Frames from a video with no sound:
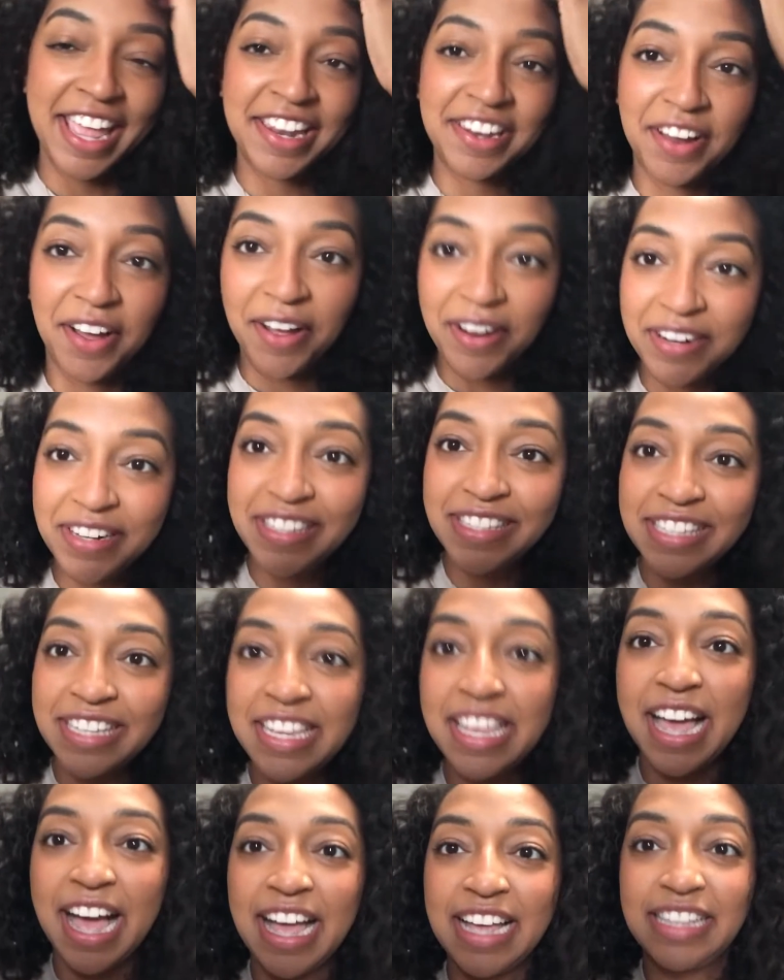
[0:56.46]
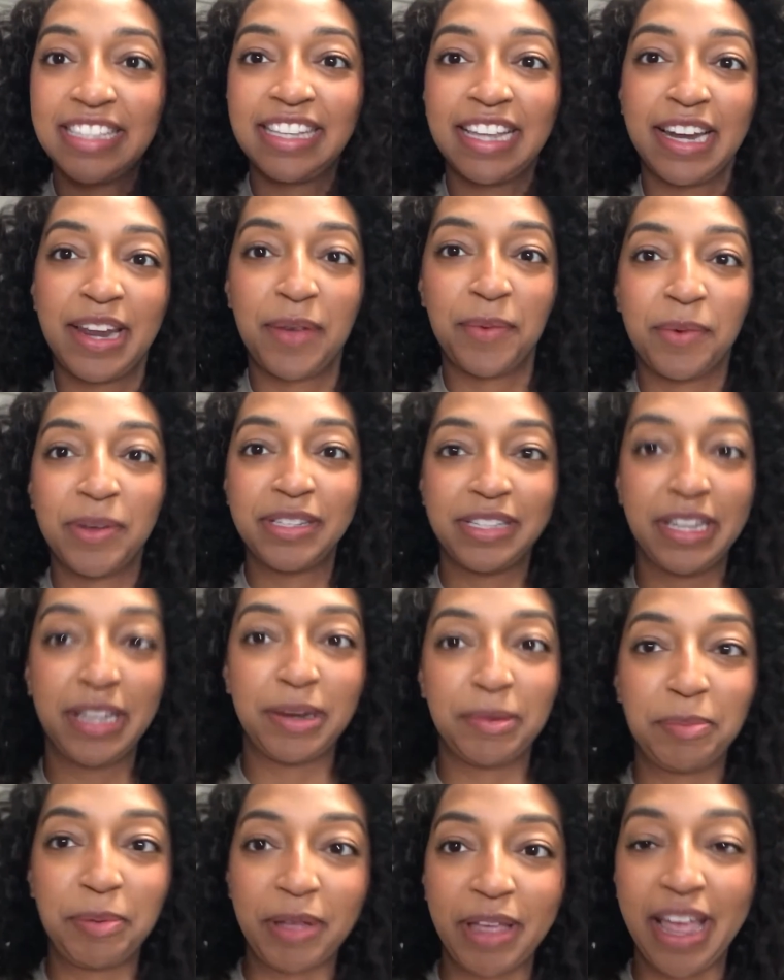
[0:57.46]
And honestly, I said I wasn't
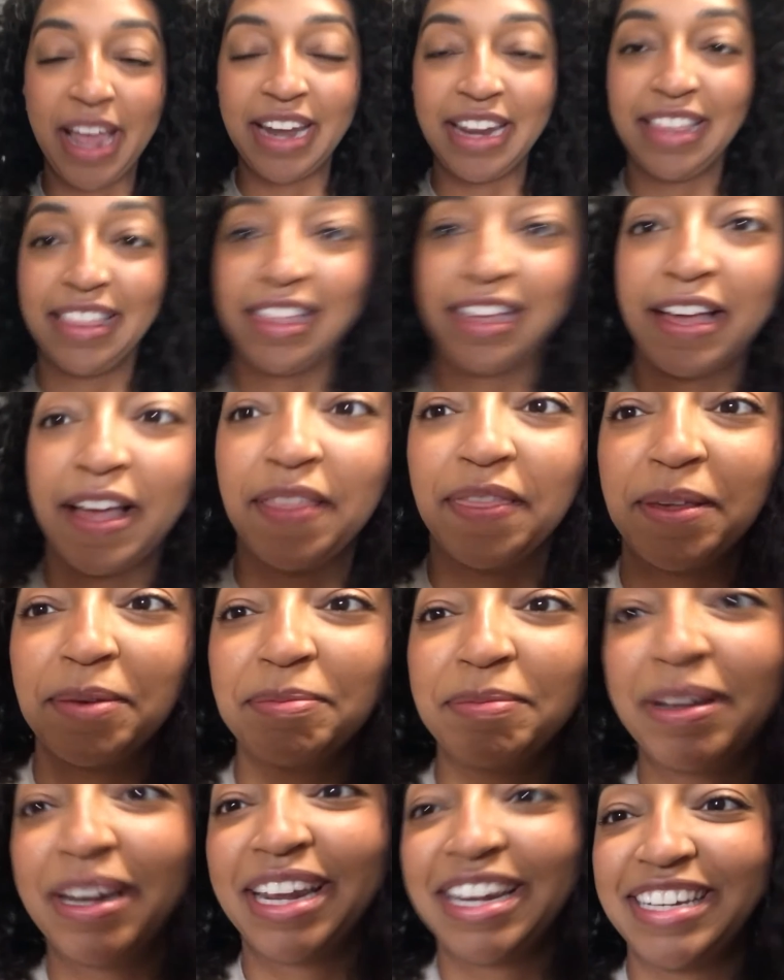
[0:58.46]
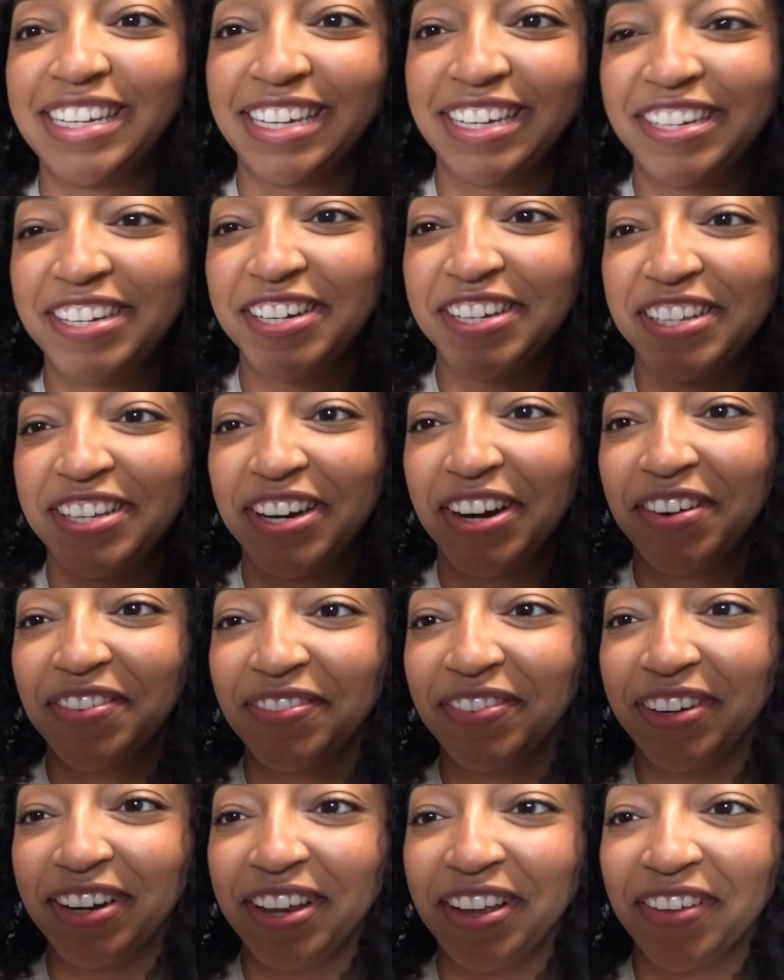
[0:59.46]
going to put anything on them, but I did just
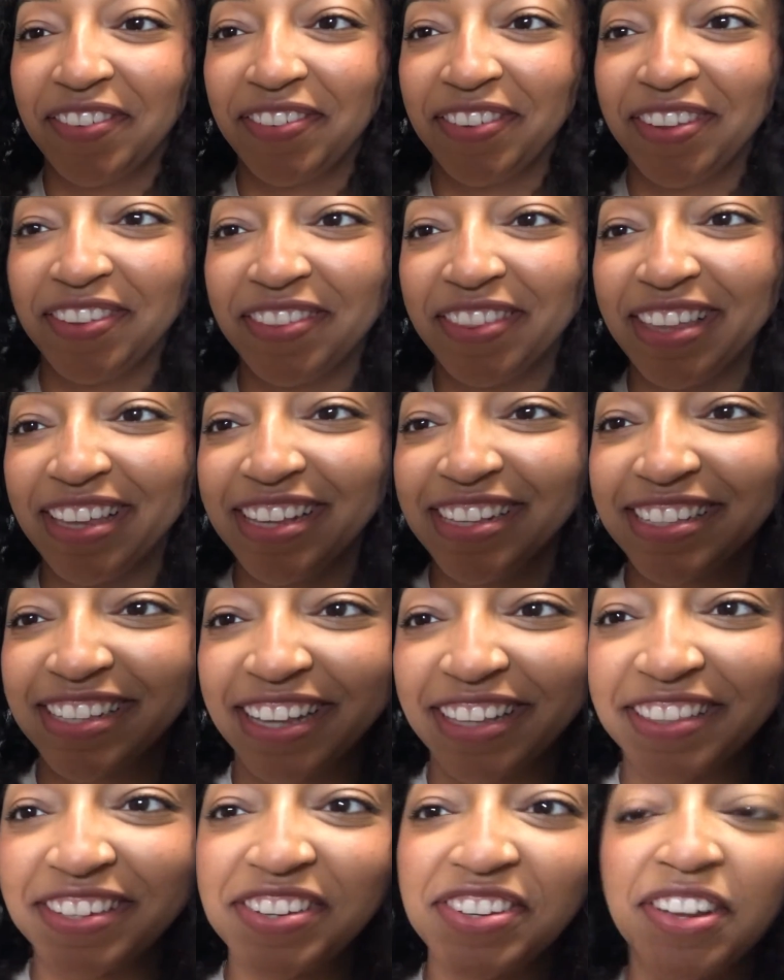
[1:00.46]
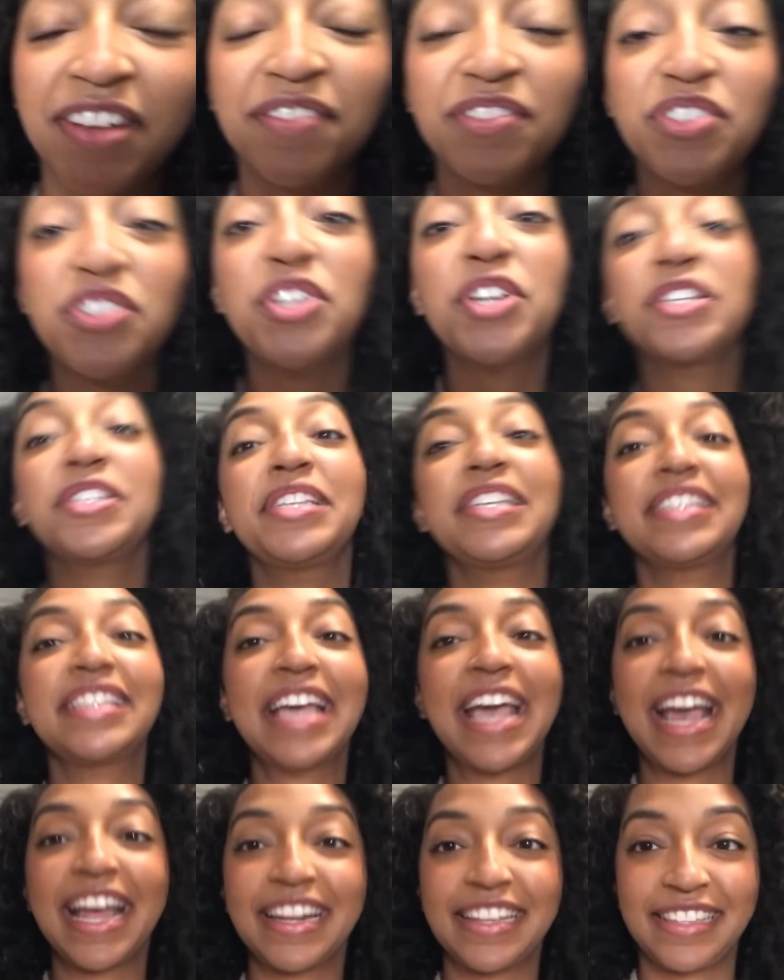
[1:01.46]
start putting a few things on the shelves just because I
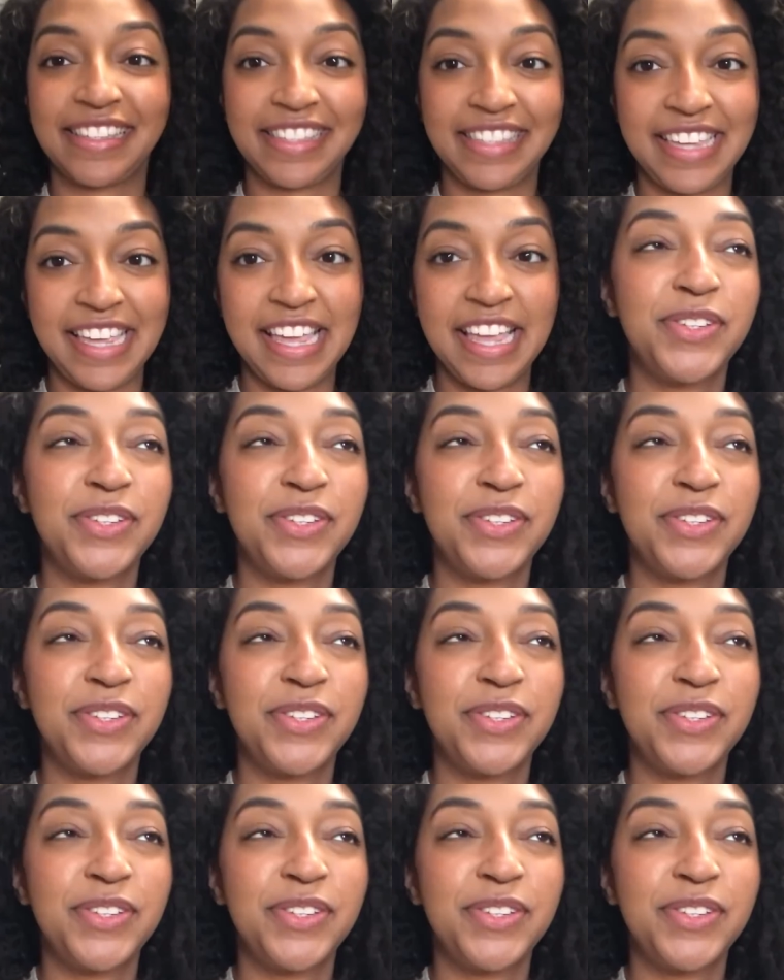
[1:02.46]
had to see.